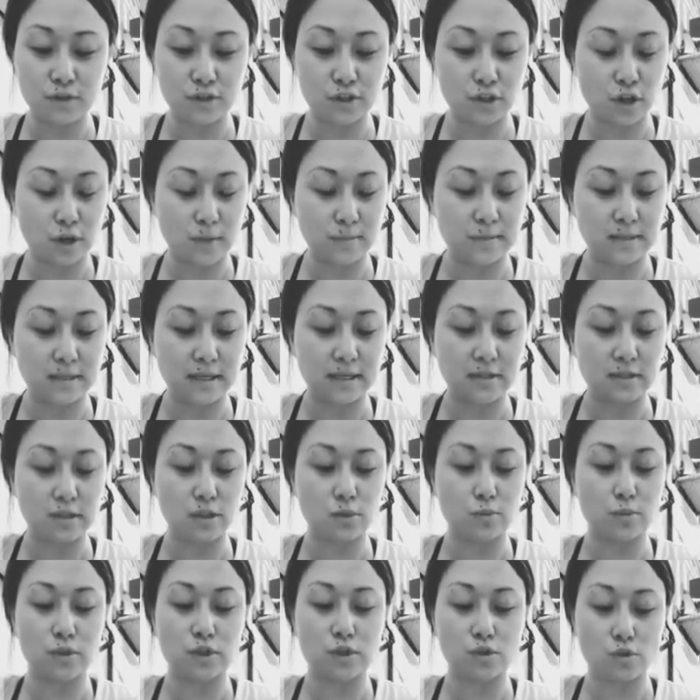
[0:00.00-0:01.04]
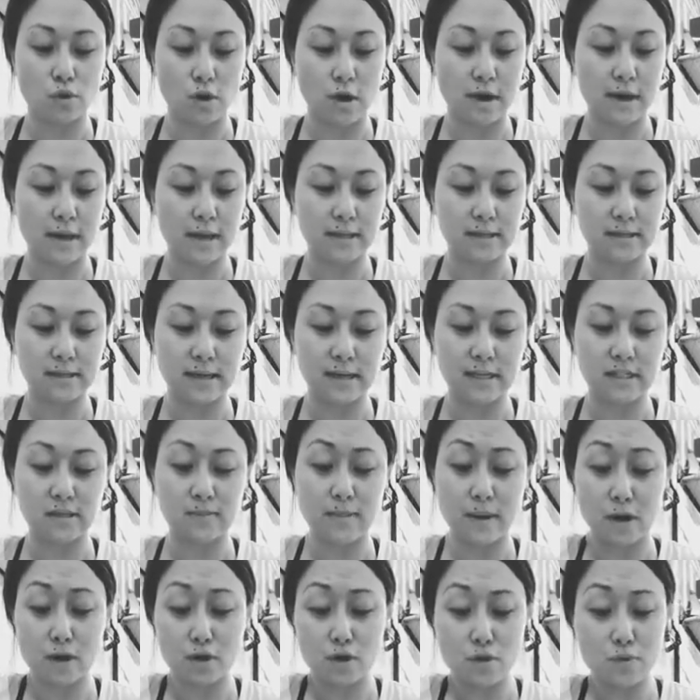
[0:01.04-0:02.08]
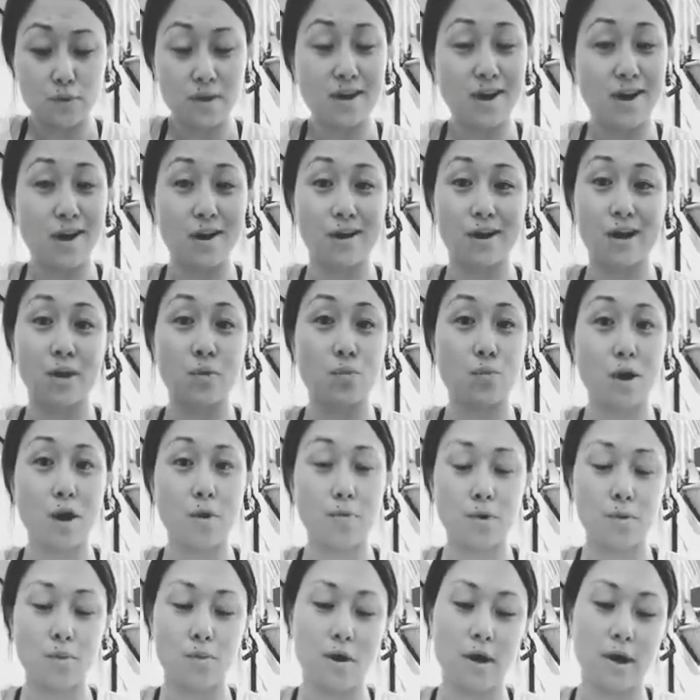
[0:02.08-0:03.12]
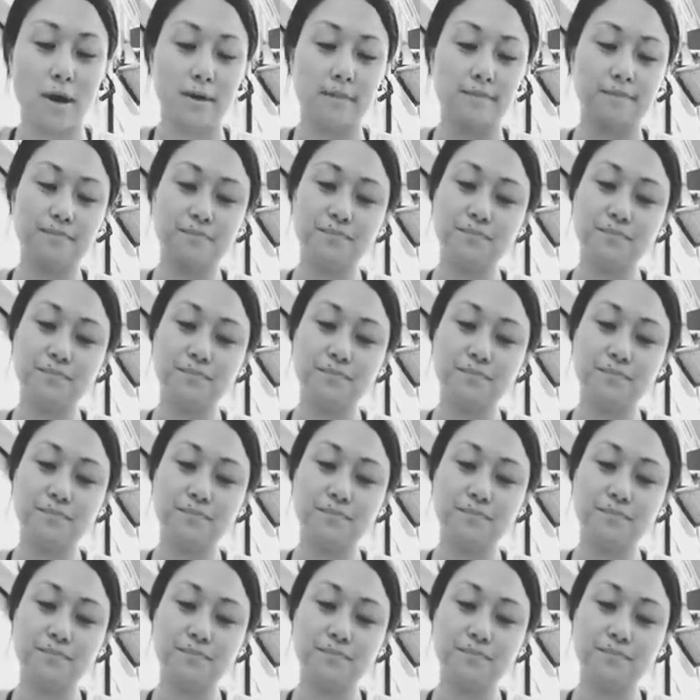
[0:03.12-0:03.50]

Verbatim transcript: circumstances with strong insights about who we are and what we want.